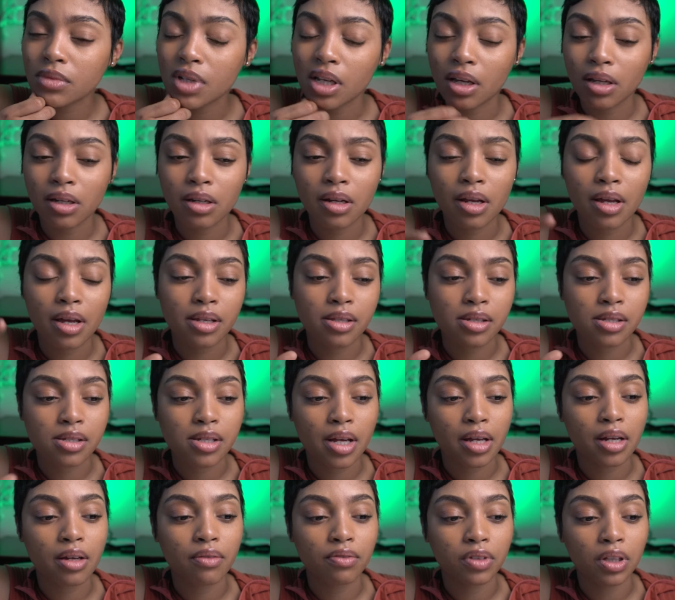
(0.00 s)
And
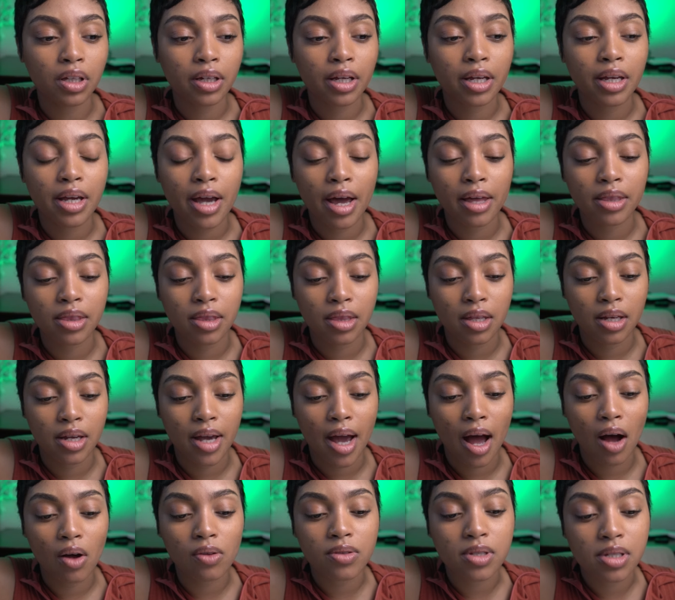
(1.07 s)
instead of looking at the
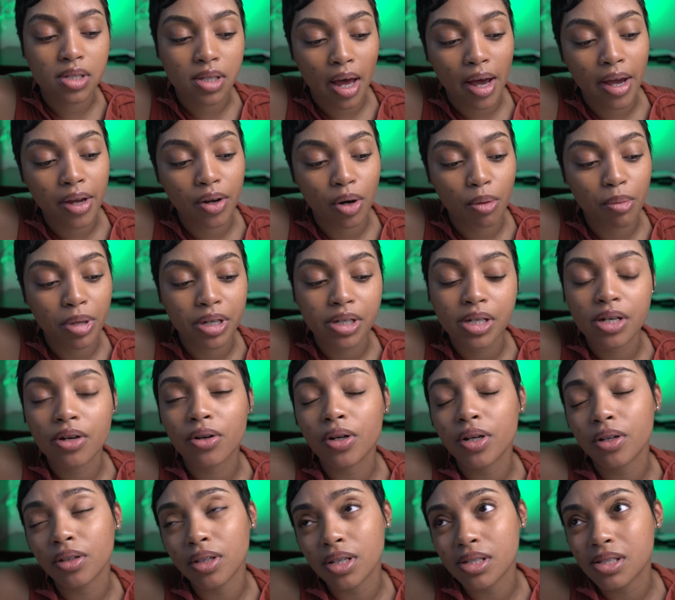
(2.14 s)
outside or
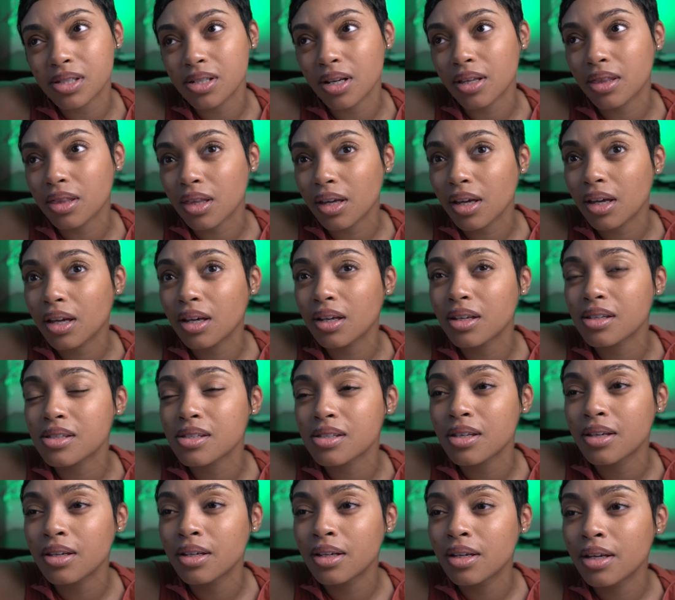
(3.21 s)
materialistic things